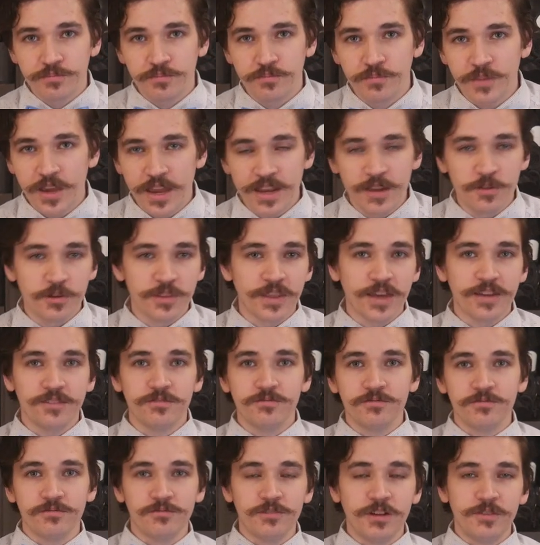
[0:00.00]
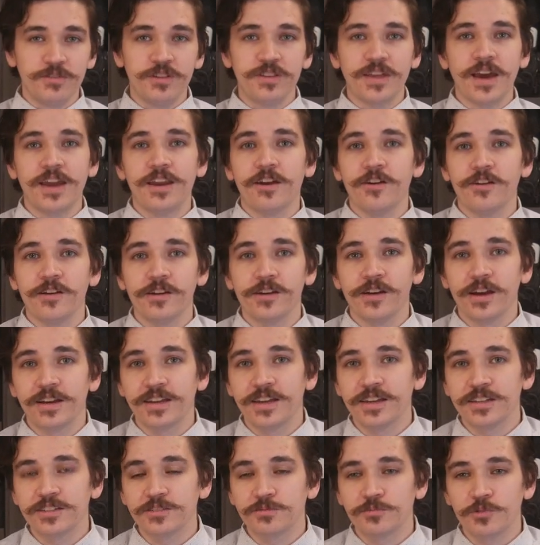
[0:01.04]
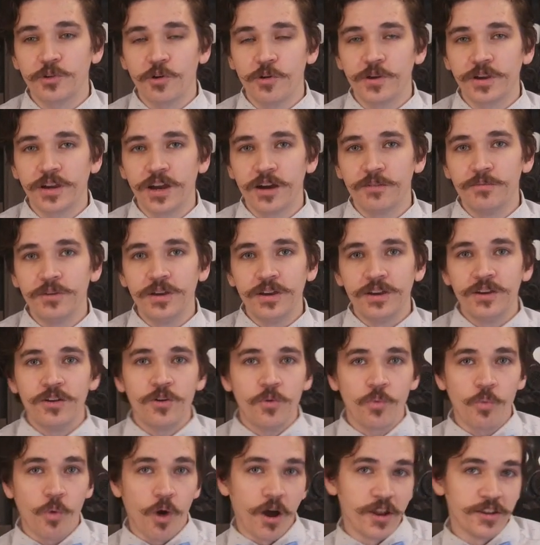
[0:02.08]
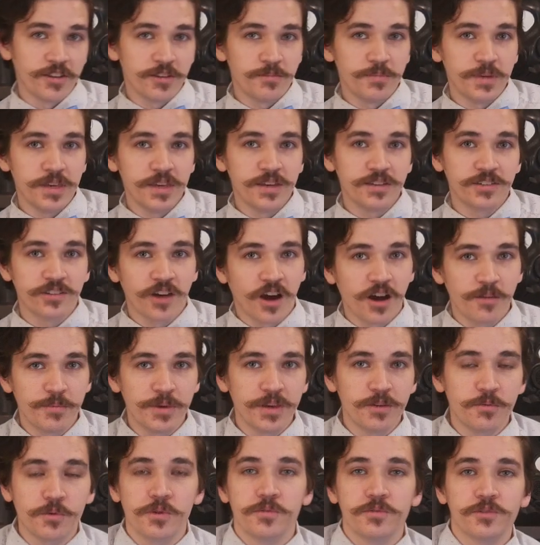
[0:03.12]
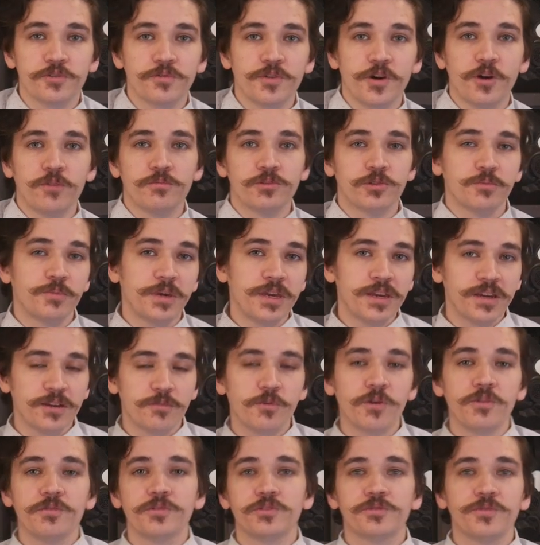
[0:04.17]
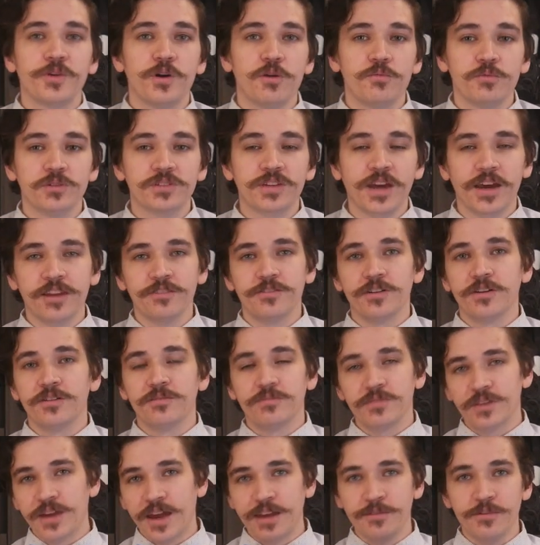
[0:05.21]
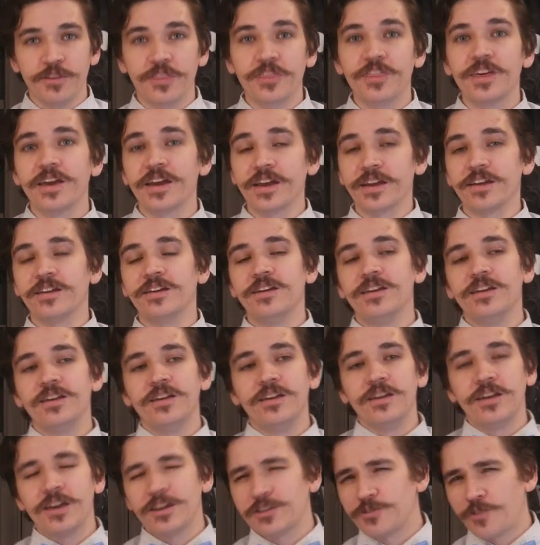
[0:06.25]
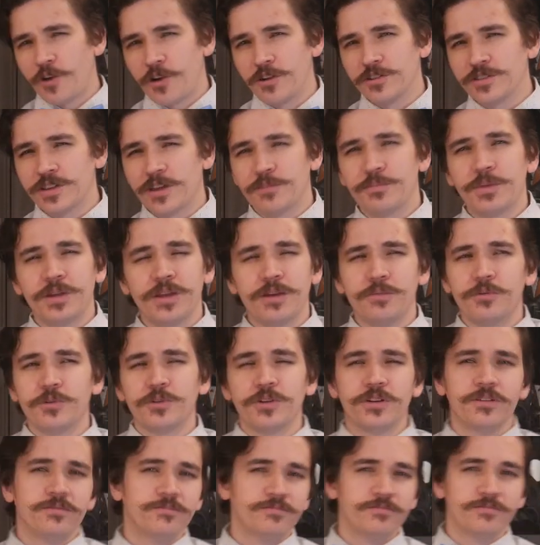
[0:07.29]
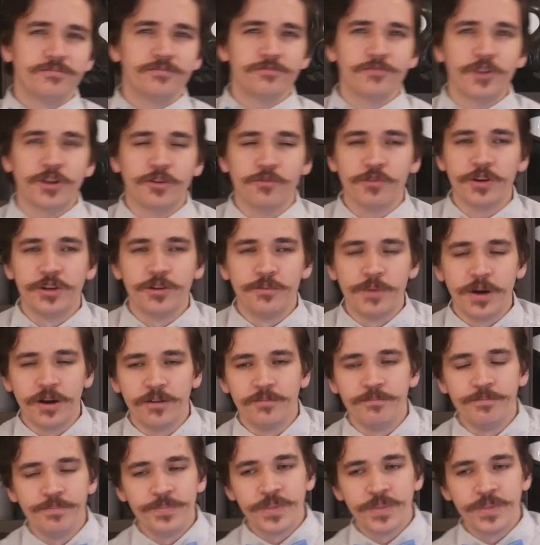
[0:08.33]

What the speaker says: anyone that lived in that area, I guess, growing up, wanted to be a zombie in one of his films. So being in one of his films was kind of a thing, as far as I've been able to read about.